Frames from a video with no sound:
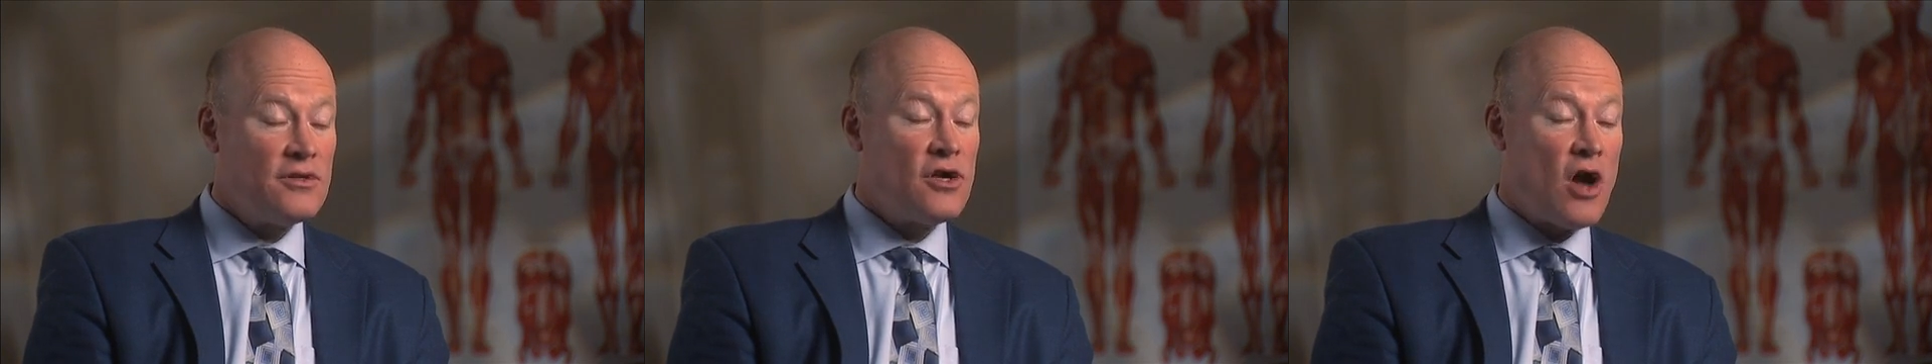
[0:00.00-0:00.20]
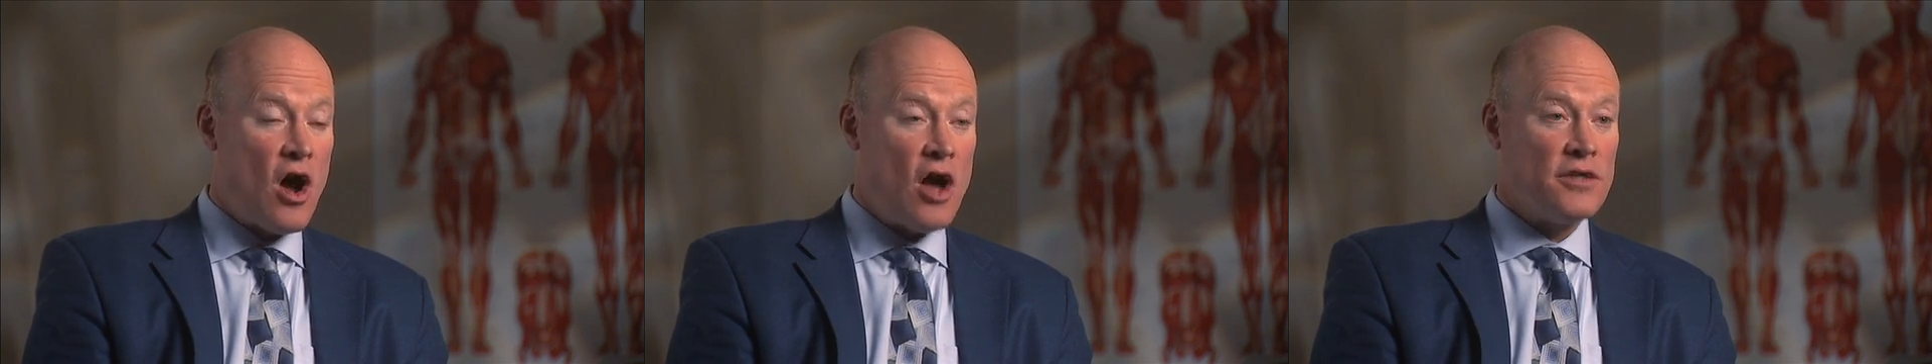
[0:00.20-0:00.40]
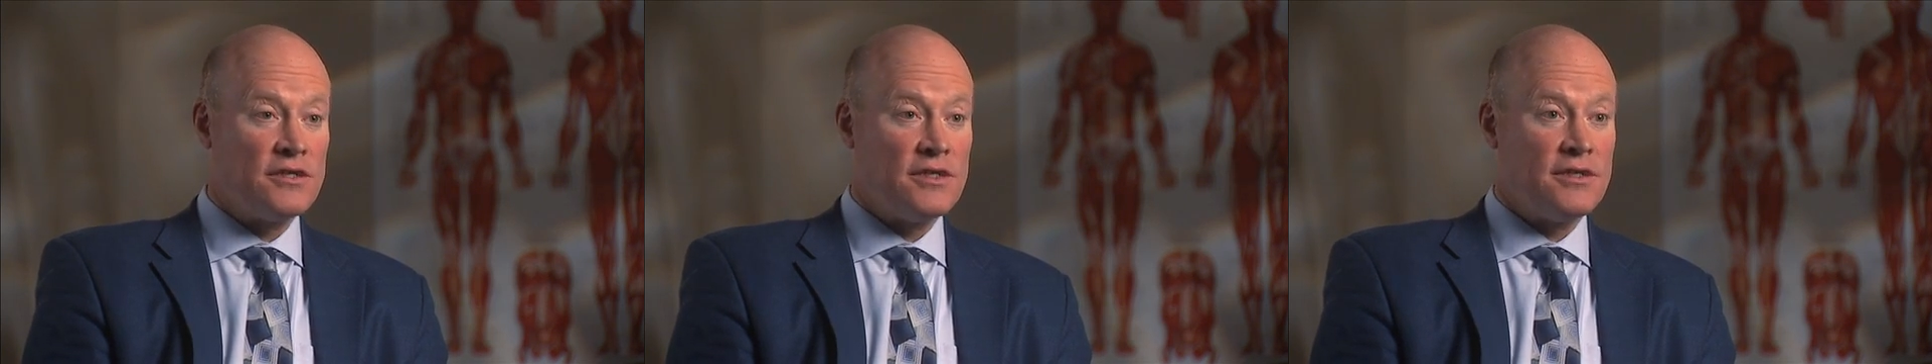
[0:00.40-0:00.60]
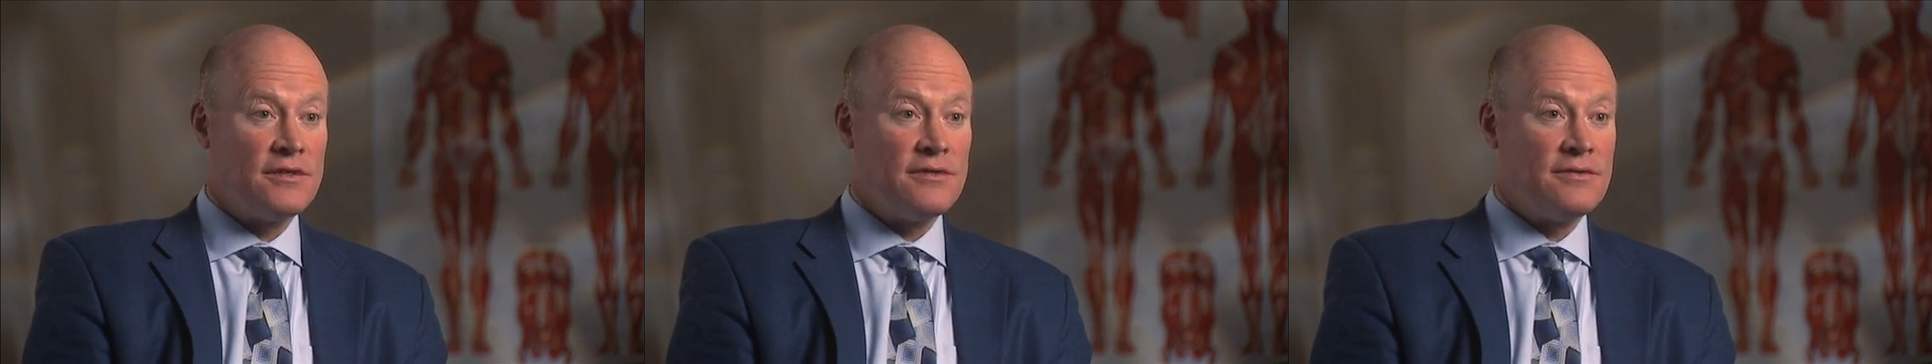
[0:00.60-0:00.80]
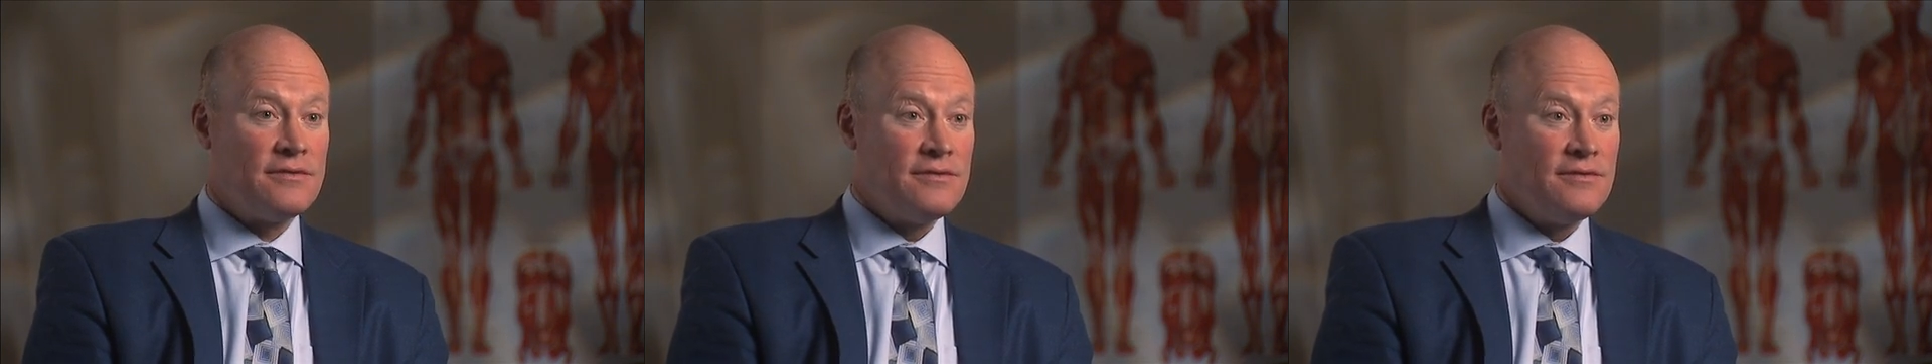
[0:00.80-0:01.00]

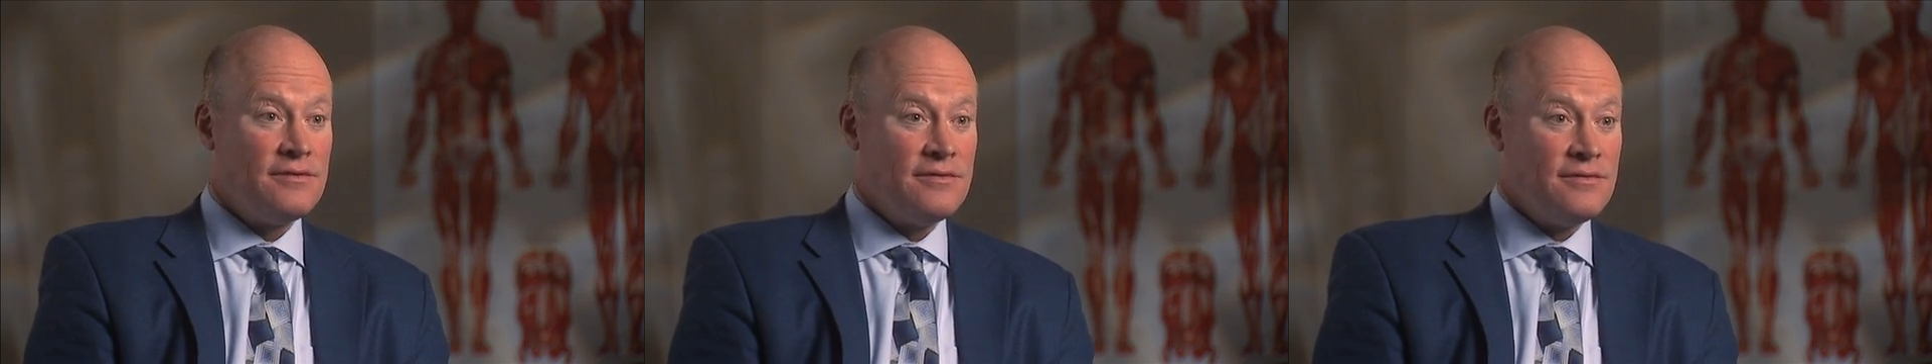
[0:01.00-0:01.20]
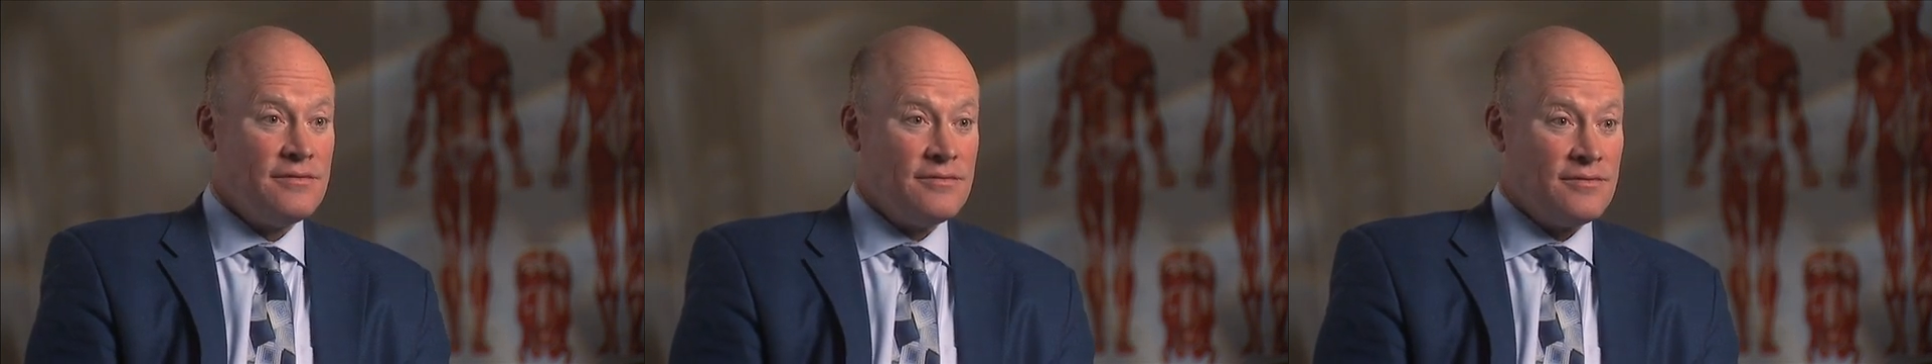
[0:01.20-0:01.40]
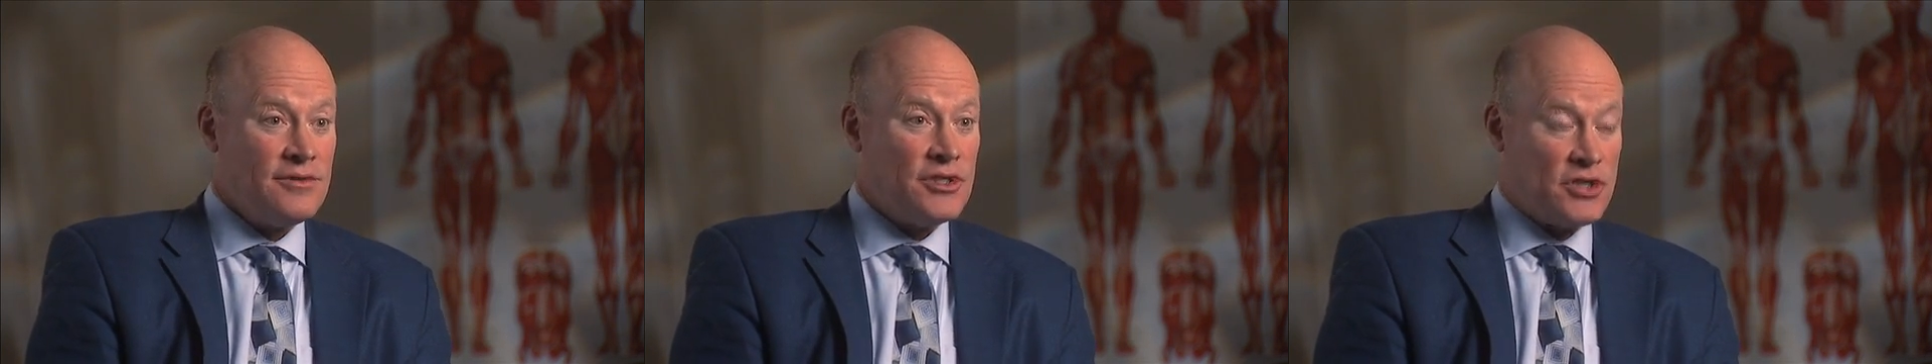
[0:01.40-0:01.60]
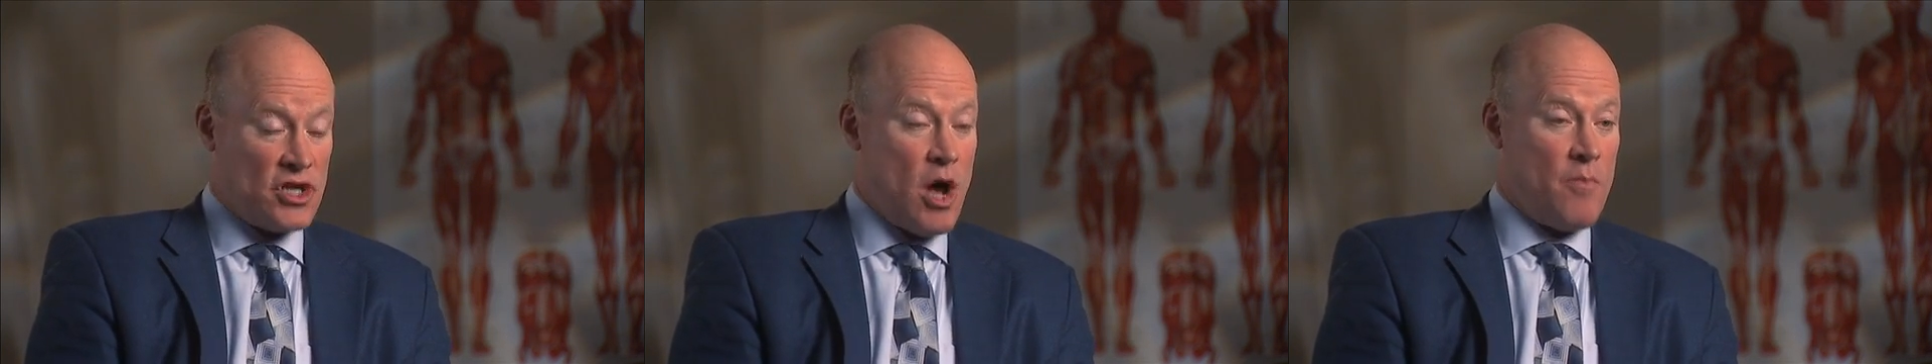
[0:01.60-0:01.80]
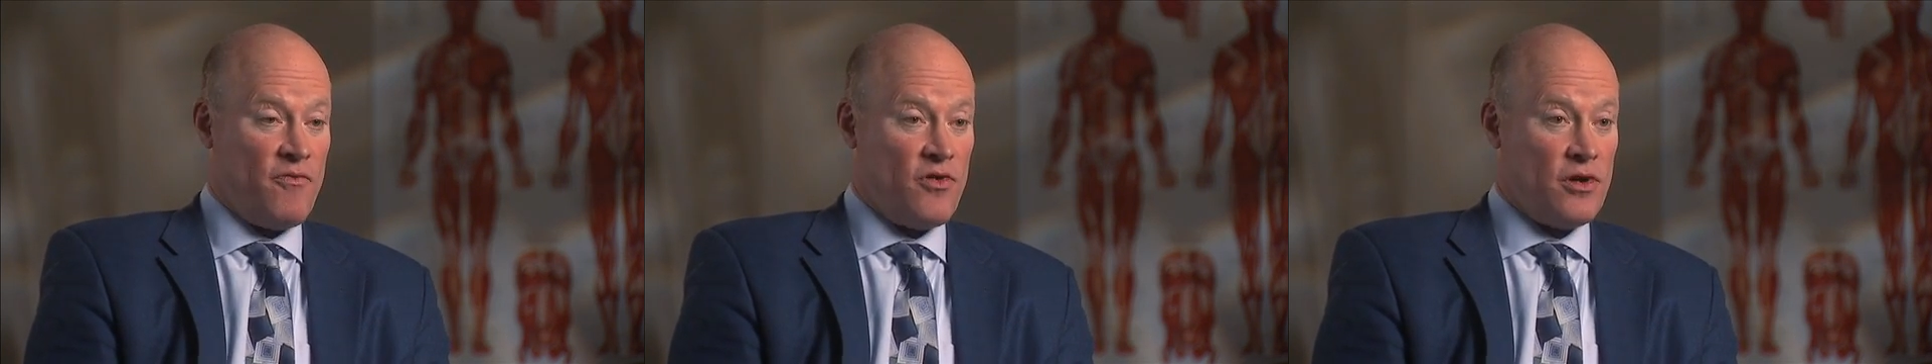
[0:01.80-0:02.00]
causing
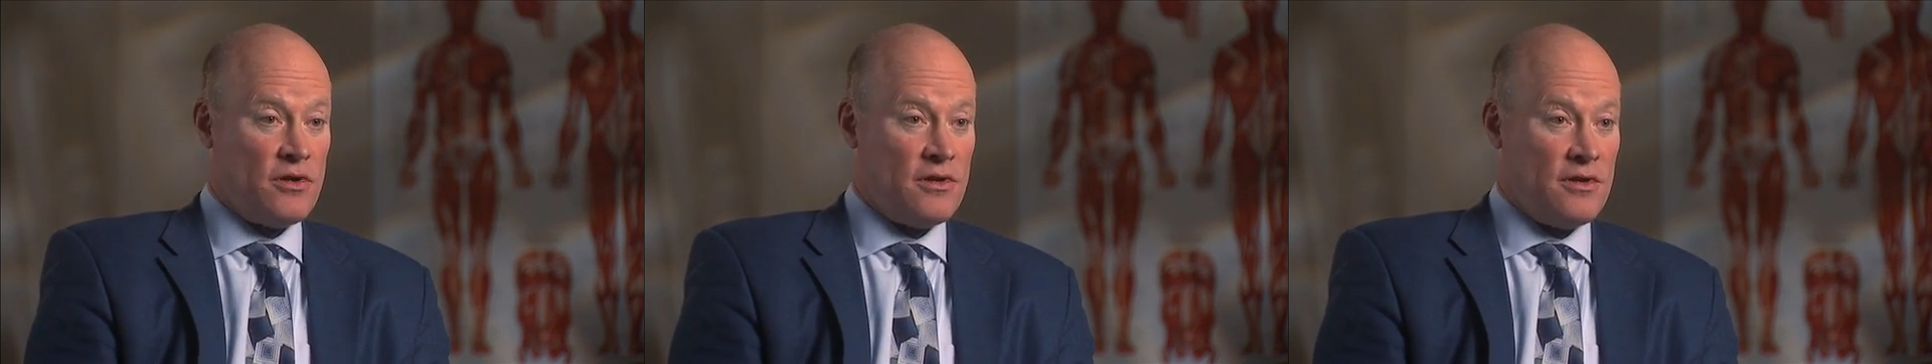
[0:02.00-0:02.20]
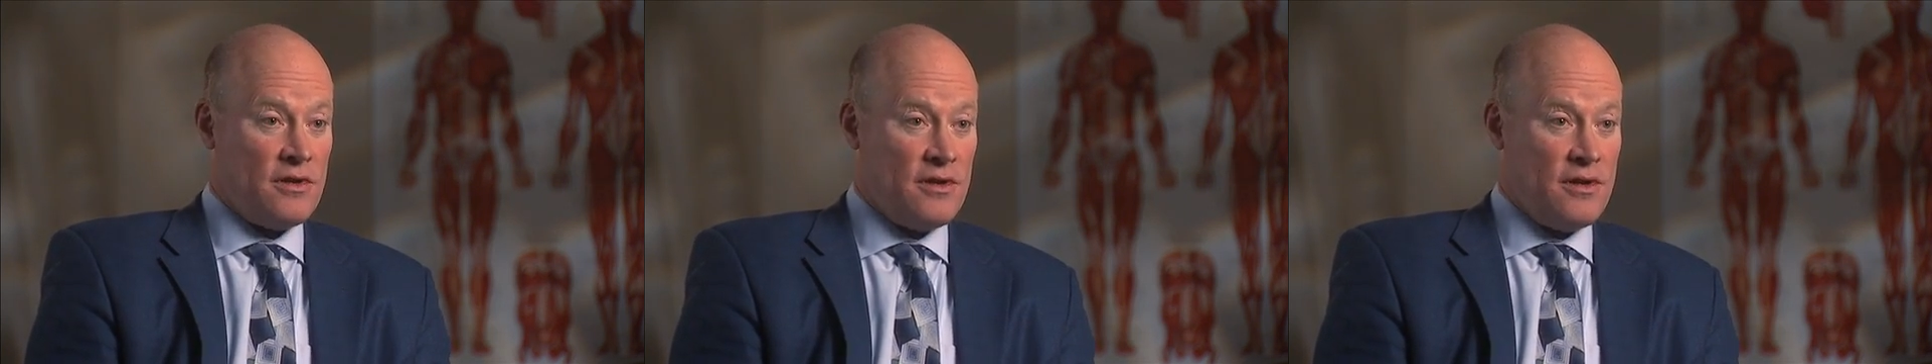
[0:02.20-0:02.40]
discomfort.